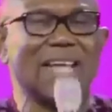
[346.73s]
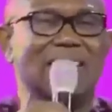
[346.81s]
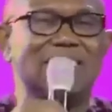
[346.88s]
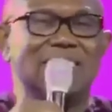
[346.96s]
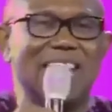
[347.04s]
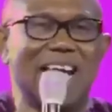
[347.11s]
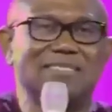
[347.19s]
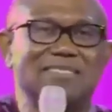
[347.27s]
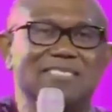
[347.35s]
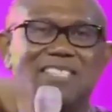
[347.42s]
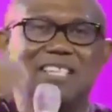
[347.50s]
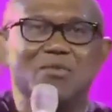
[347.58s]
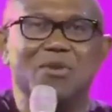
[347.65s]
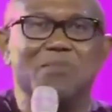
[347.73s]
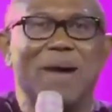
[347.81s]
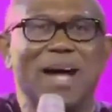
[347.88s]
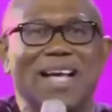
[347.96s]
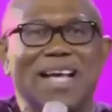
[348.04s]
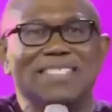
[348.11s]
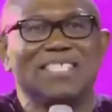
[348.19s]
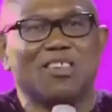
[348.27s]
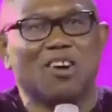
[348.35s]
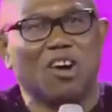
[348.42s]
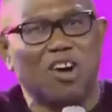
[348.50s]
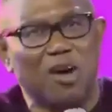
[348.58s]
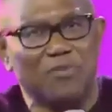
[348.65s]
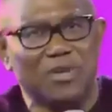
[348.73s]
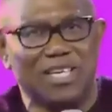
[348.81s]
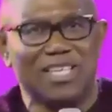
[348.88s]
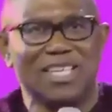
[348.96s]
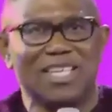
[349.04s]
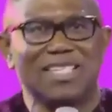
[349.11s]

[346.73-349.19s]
Nigeria is still dealing with baggage economy.